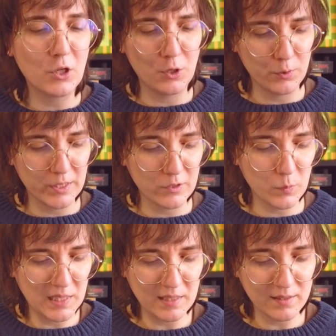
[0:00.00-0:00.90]
curious,
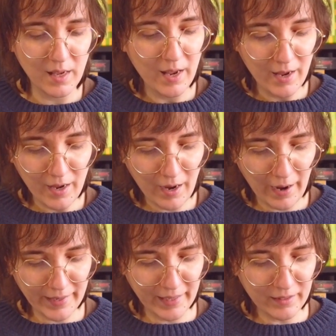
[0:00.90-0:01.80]
because
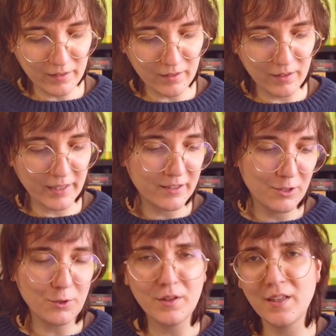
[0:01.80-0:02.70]

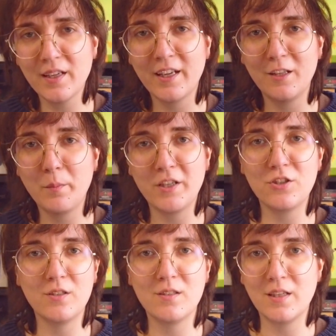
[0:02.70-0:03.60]
the only thing I can
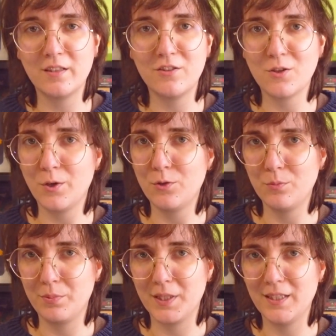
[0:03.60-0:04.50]
imagine is that it's going to
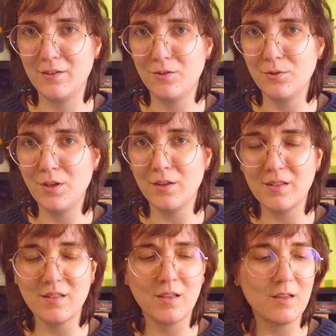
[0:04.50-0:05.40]
bleed to the other
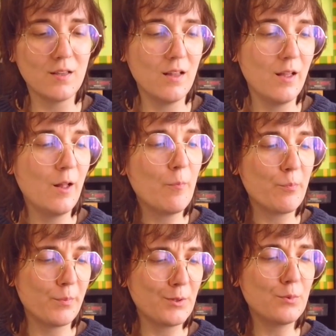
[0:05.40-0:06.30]
side,
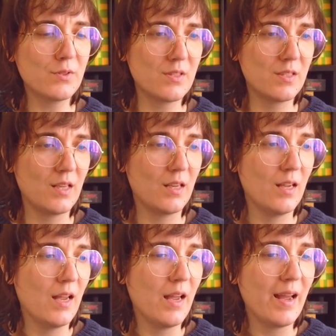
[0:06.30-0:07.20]
but we'll see.
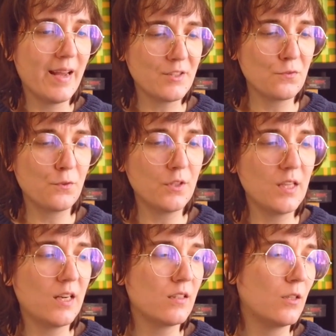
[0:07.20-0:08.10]
As for
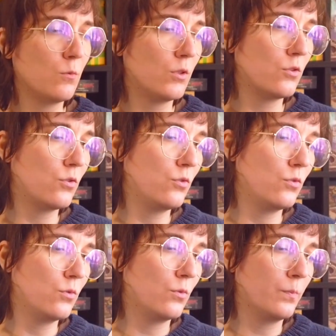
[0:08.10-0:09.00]
the art I want to
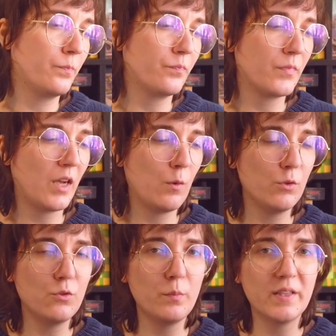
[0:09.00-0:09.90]
do, I
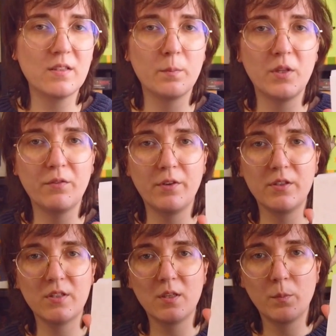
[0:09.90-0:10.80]
want to make something
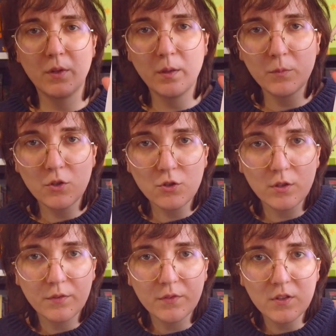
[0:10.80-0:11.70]
very simple. I'm not
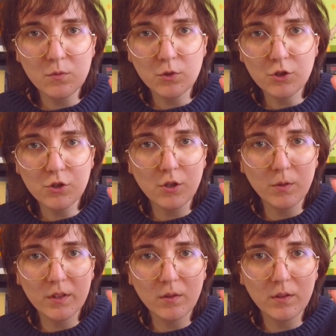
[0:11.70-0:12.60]
sure if this will show
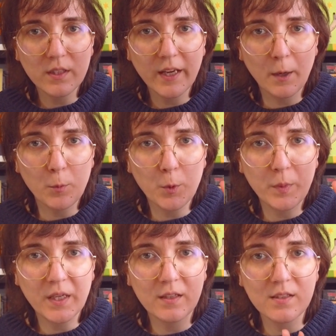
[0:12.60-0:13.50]
on camera
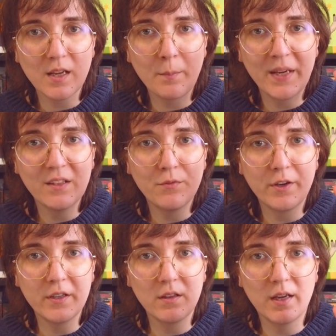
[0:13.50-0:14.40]
because I made it
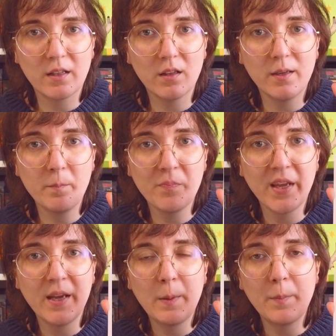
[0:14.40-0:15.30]
very lightly,
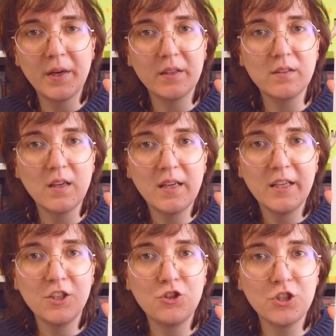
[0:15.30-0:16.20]
but
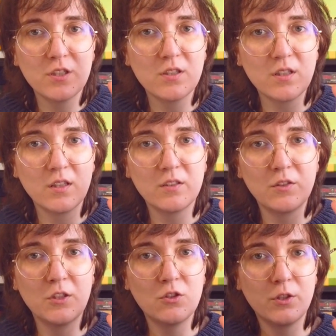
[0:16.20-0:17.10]
it's
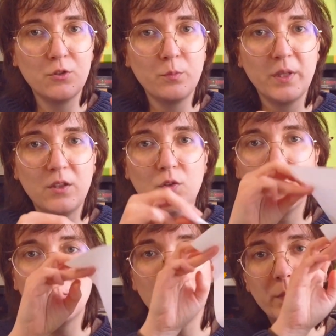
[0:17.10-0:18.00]
going to be
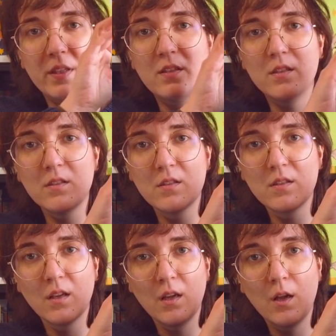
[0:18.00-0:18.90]
2
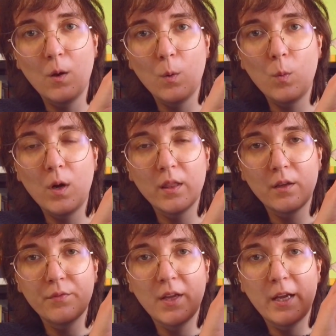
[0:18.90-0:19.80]
pieces. One
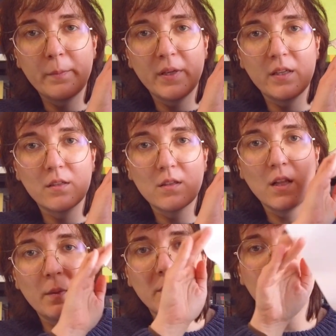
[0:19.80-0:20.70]
of them is
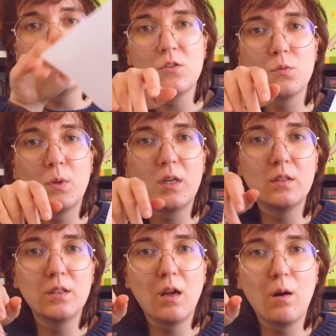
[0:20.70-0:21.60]
lemons, while
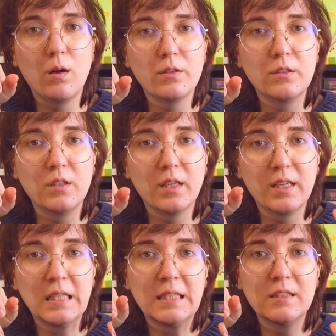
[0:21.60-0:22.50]
the other
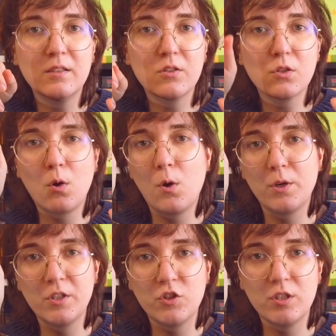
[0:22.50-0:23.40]
is
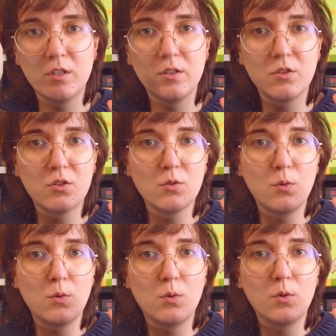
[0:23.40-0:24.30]
oranges
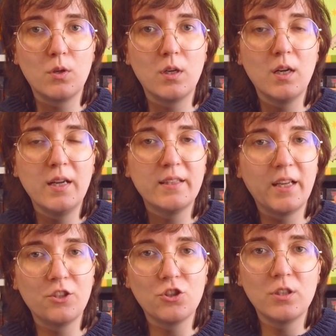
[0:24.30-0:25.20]
or
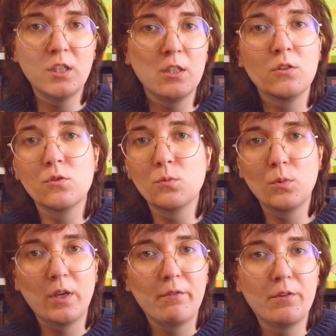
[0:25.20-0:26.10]
tangerines,
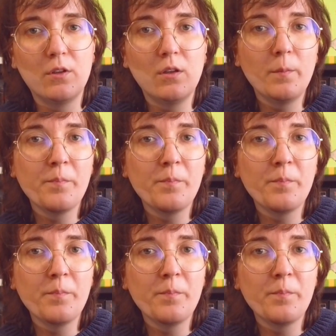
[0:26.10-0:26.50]
whatever.